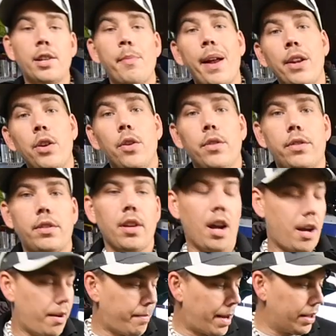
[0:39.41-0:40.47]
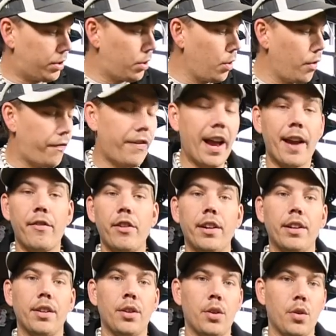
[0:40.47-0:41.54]
are my new, my two
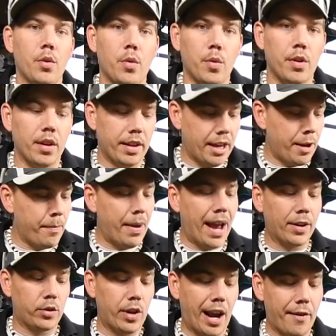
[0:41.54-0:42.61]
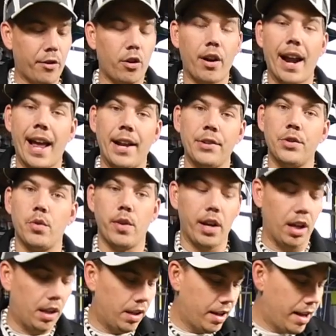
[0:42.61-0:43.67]
favorite new impact driver and
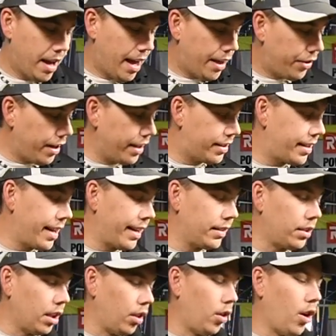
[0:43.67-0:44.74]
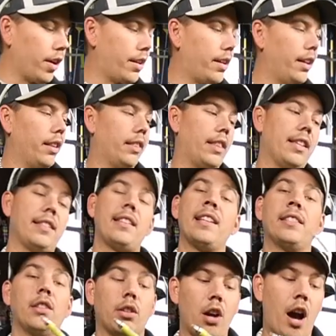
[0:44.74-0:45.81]
drill. These things look
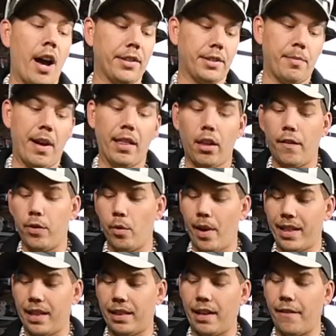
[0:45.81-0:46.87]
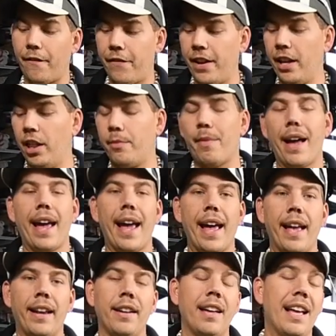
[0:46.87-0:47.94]
awesome. I love the way that they feel in my
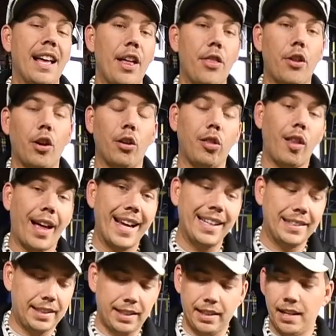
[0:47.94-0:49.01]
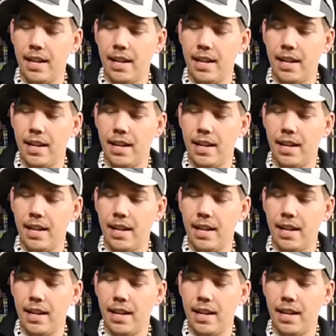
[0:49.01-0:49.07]
hand. They're light